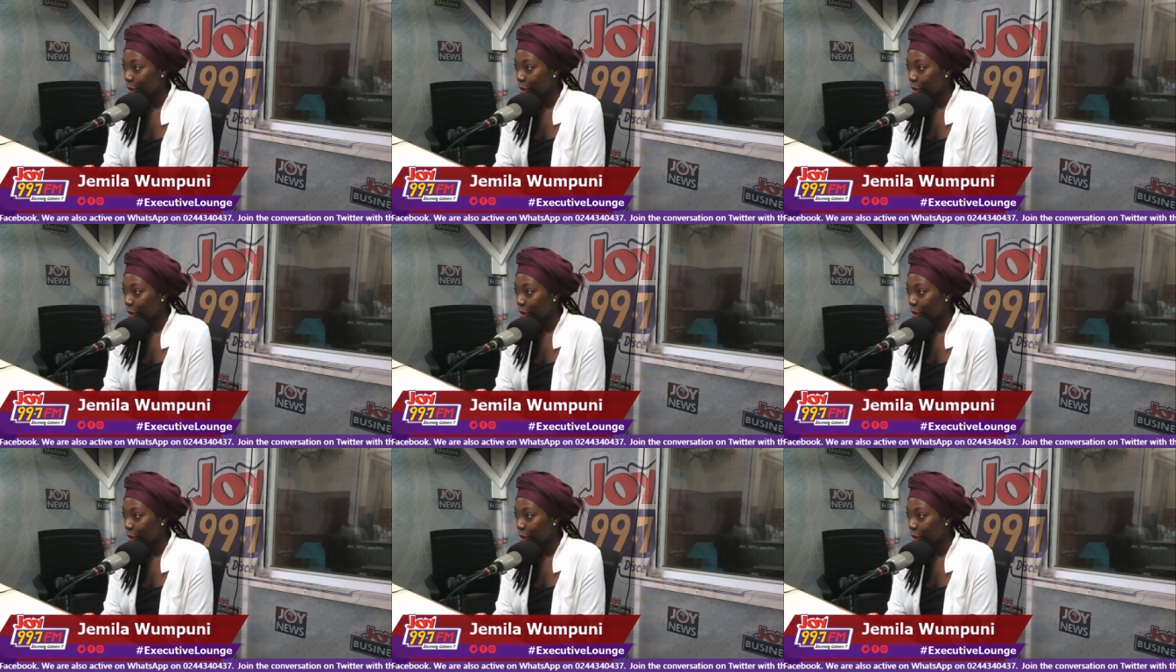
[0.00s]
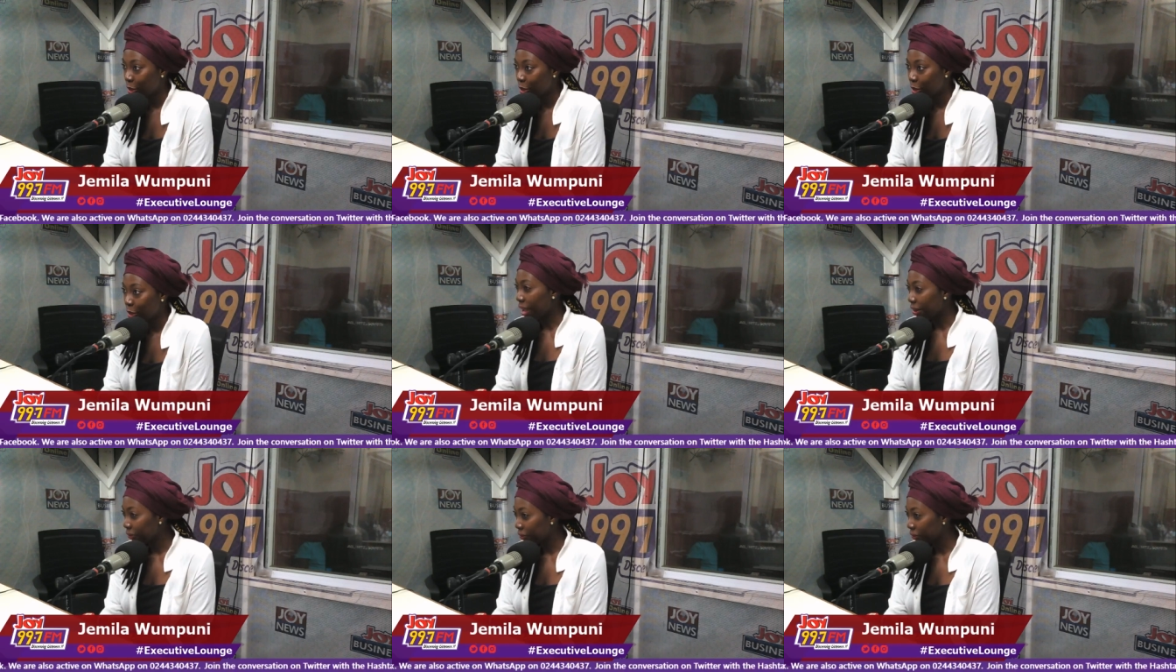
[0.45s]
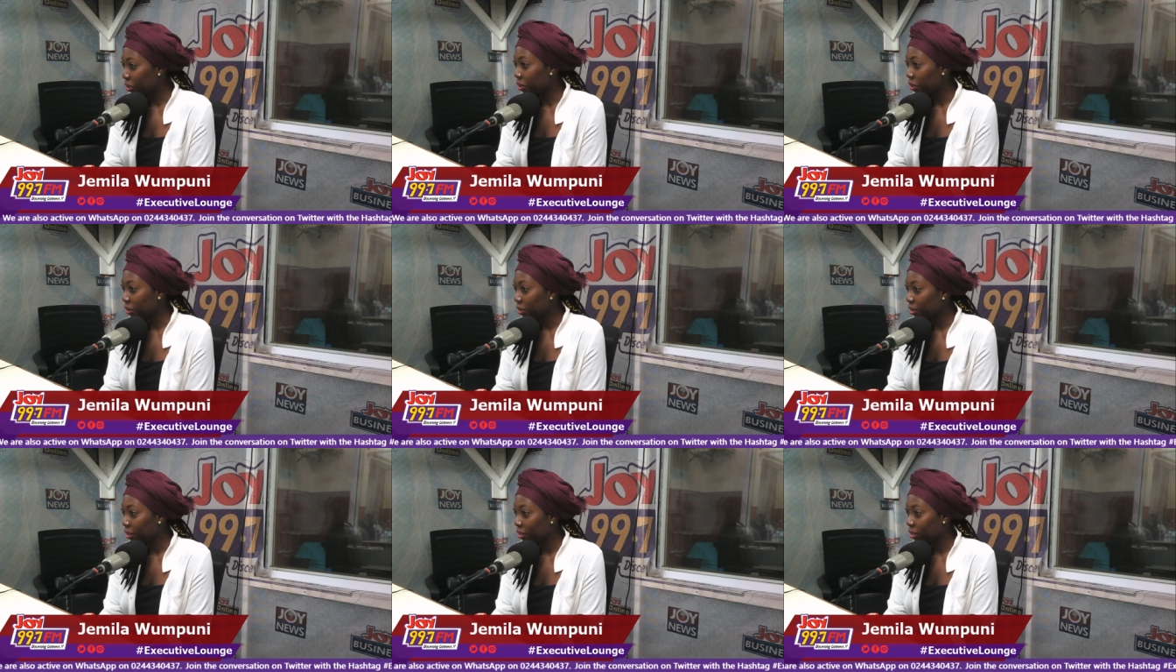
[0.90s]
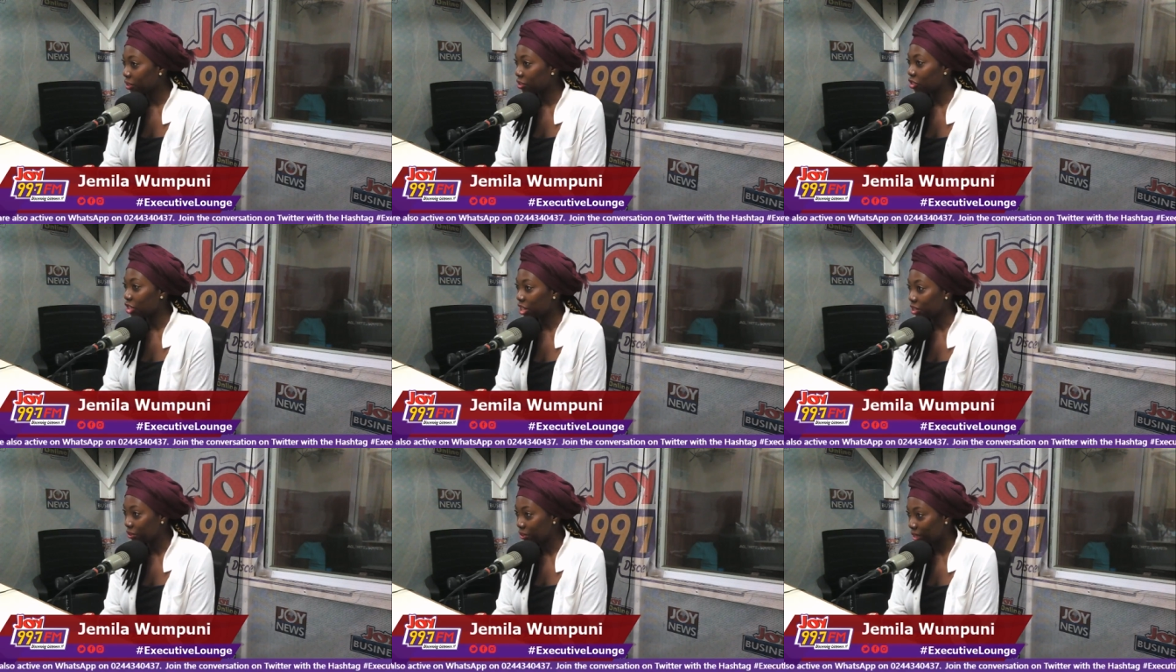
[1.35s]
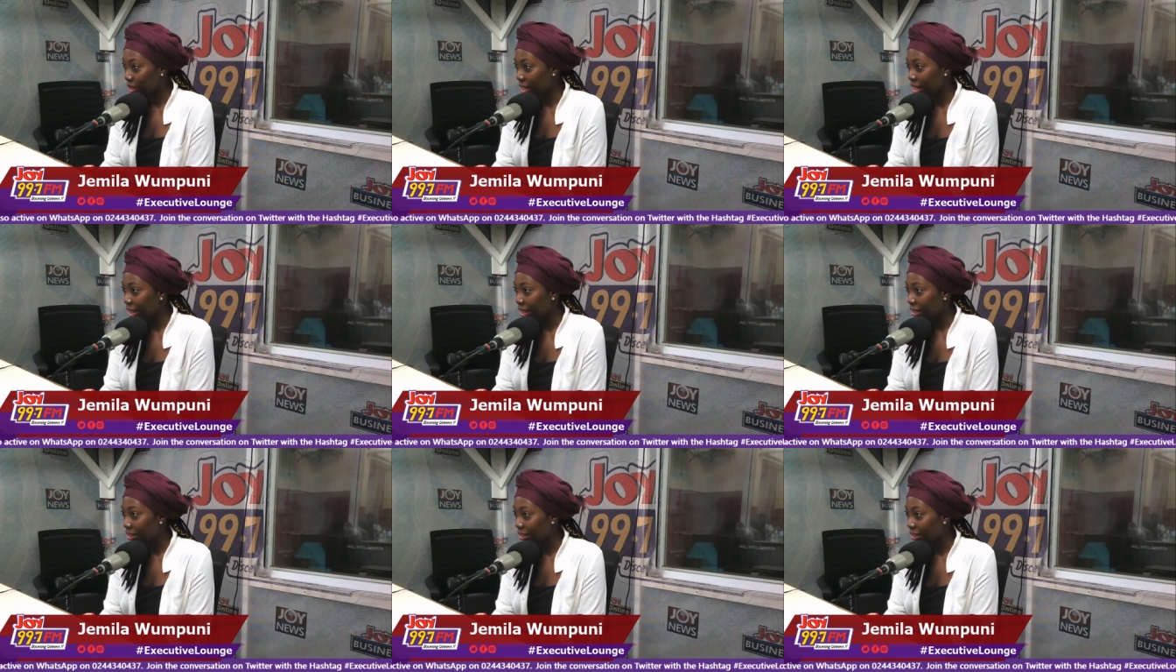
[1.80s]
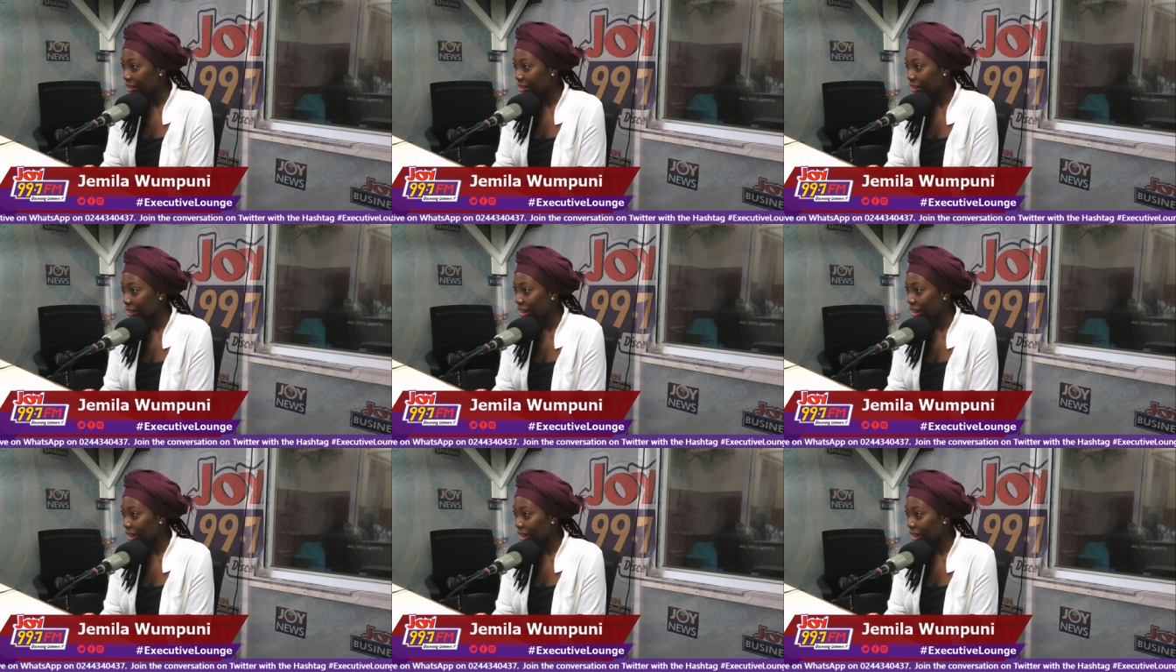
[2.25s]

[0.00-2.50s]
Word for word: So after the genocide,